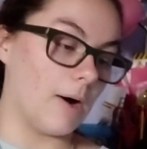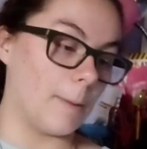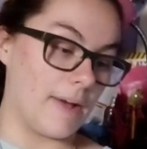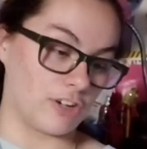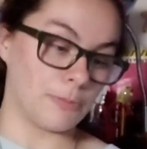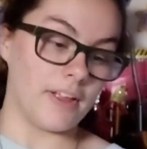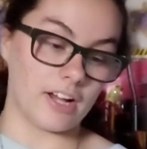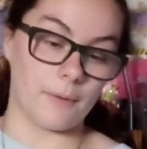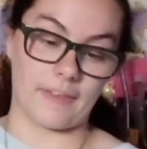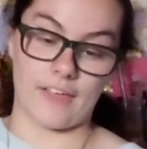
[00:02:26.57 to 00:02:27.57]
Max Schmeling,
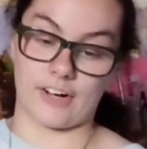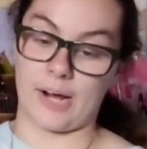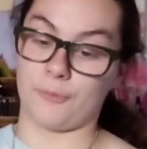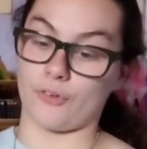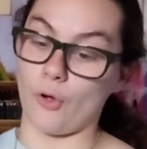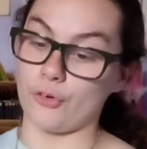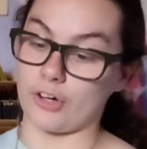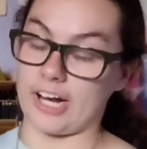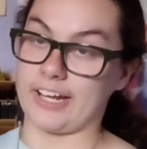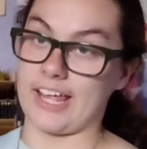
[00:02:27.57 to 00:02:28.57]
on the other hand, was older and